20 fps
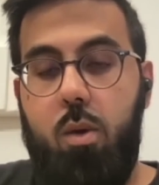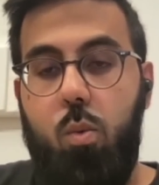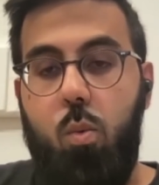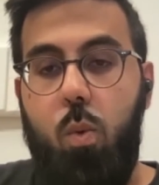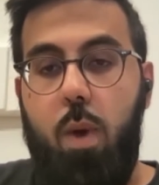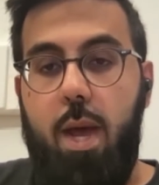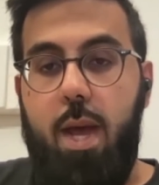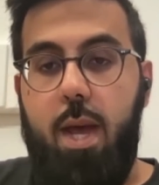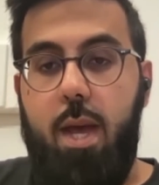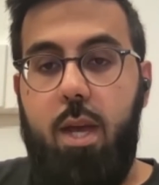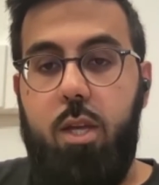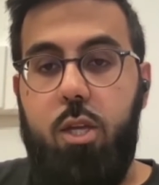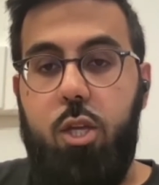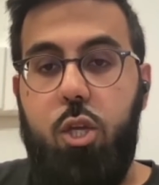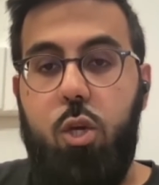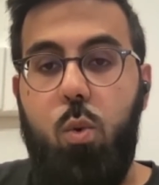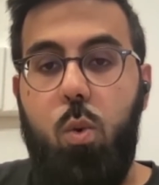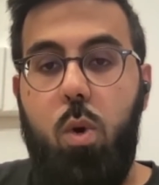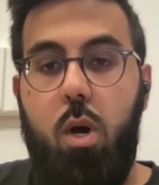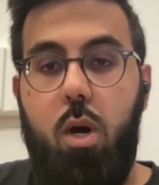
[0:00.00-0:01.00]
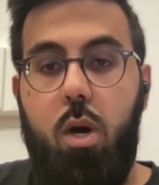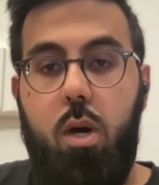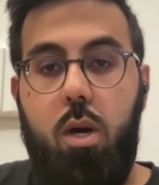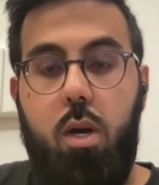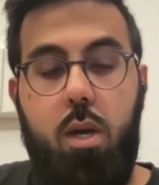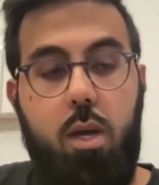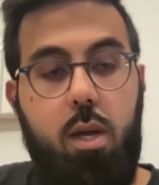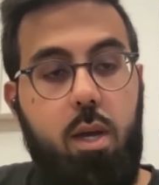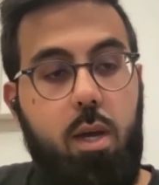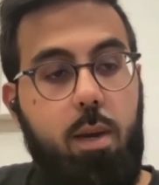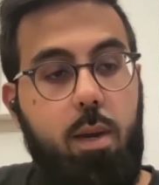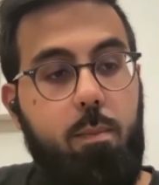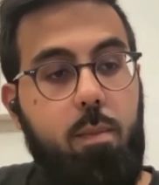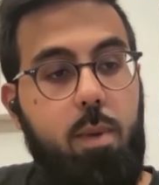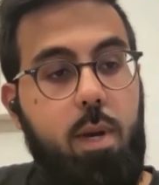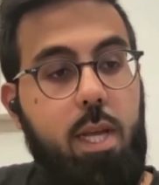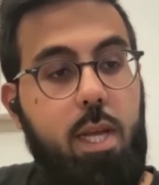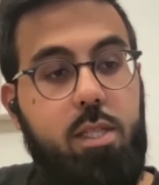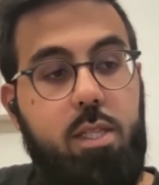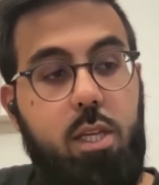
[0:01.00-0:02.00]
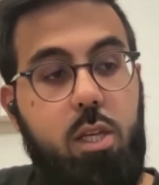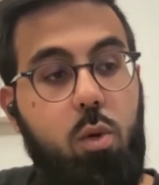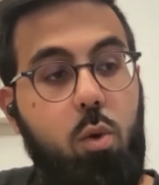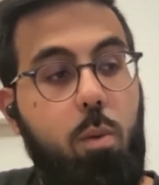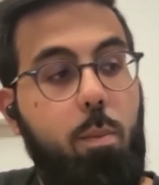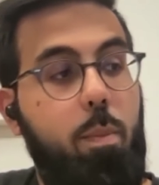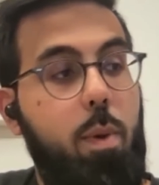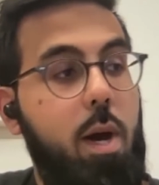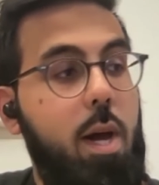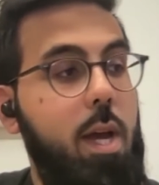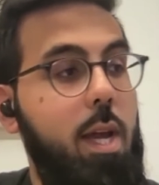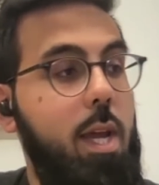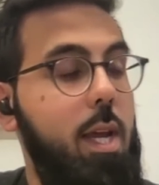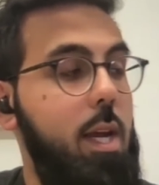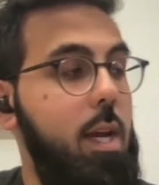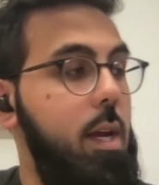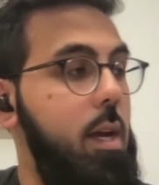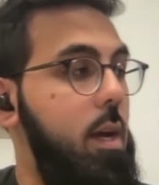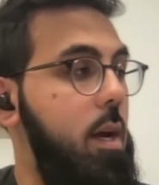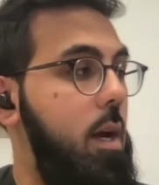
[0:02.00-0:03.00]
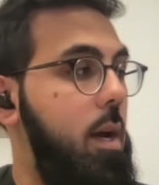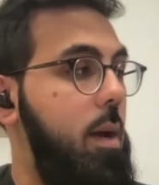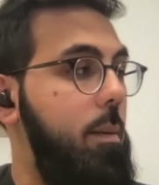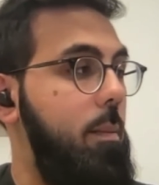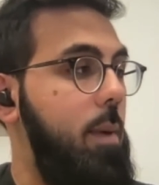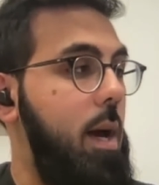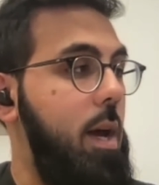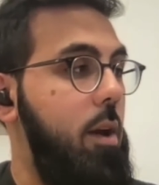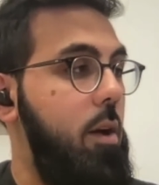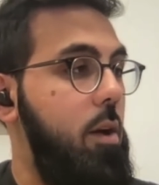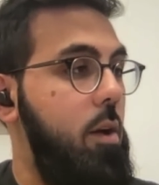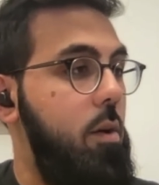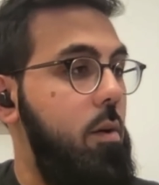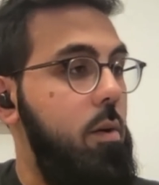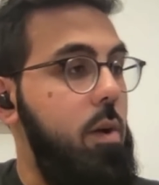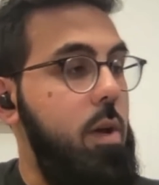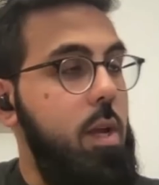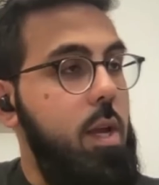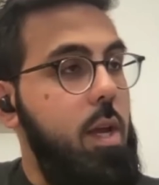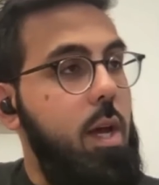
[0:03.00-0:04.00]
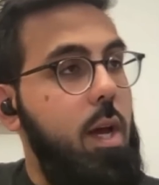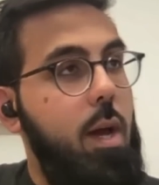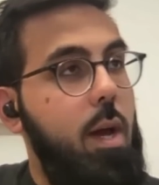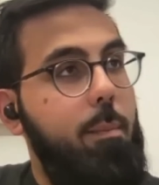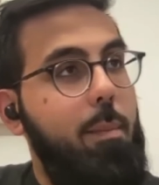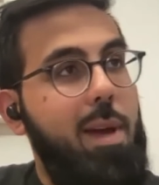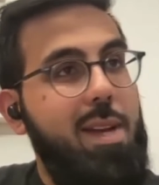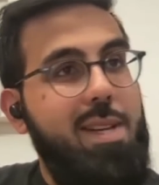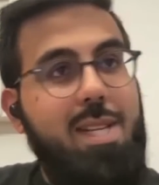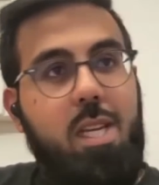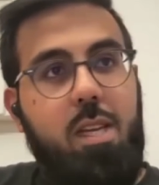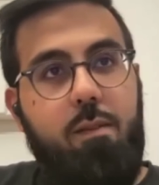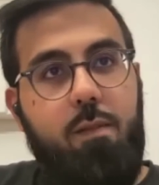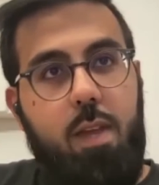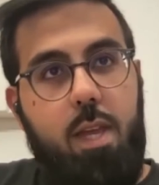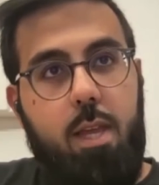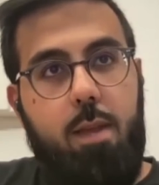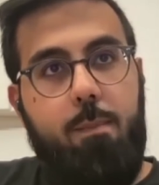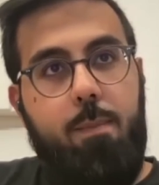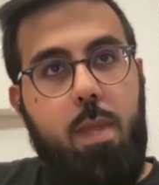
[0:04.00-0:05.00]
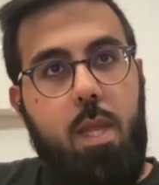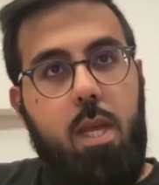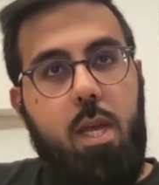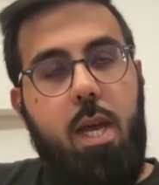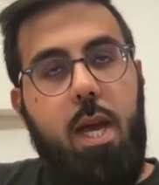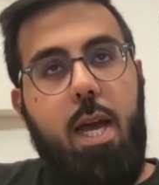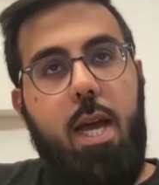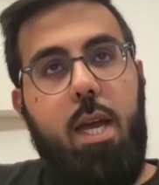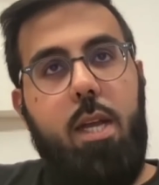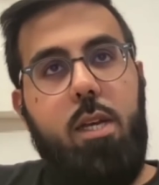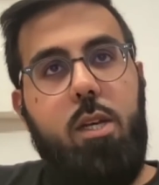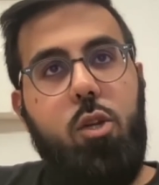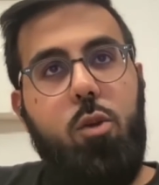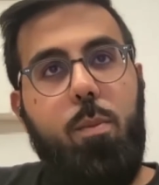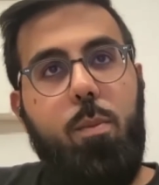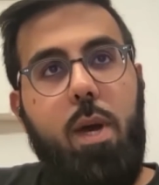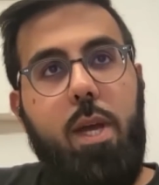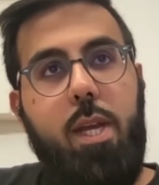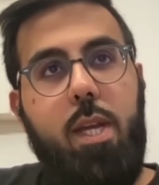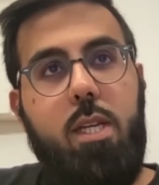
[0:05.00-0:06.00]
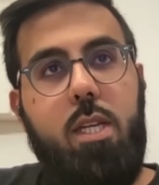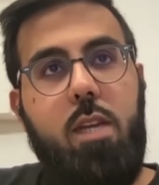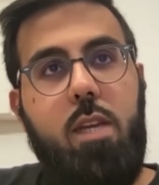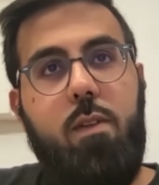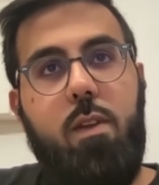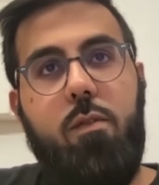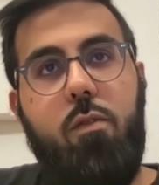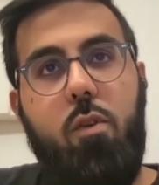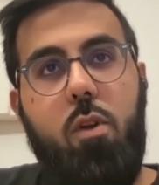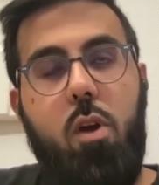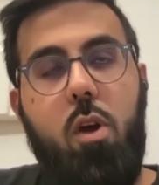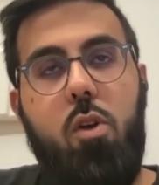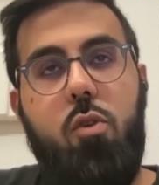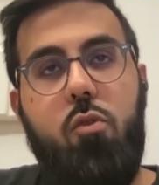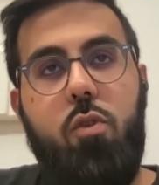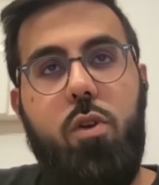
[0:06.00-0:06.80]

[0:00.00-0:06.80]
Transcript: where you are, um, let's say you're buying, um, I don't know, um, a TV and you're buying a TV for $100,